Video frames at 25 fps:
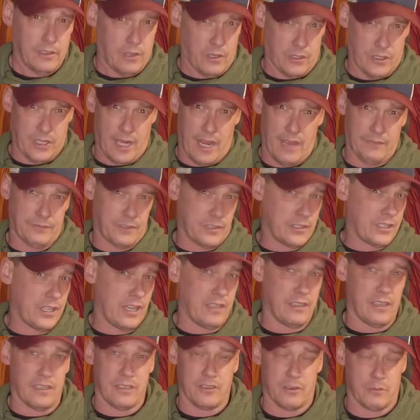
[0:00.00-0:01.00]
because you have to
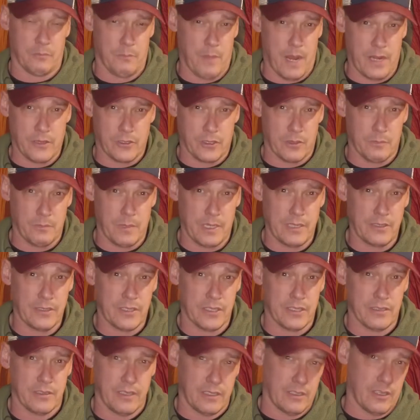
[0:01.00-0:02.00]
send in your
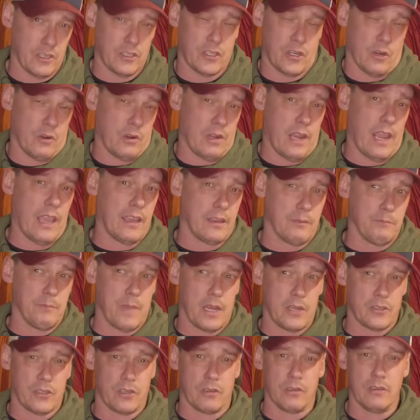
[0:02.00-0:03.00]
measurements and they show you how to
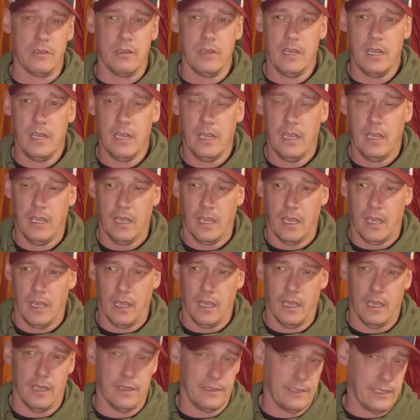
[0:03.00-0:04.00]
measure.
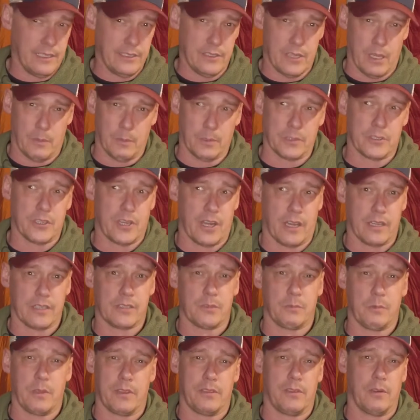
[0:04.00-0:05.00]
Uh, and he double
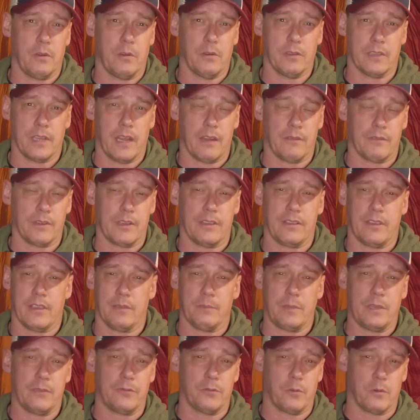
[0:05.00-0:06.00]
checks with you on
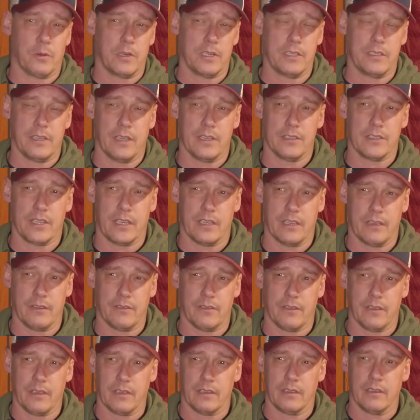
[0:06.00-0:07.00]
everything before he does
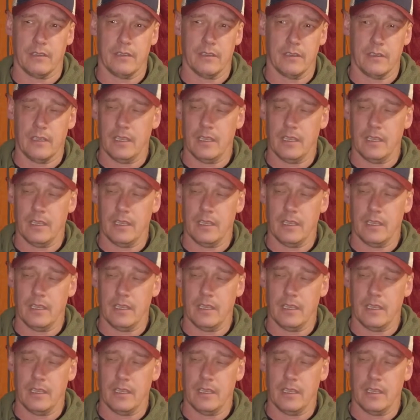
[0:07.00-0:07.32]
anything.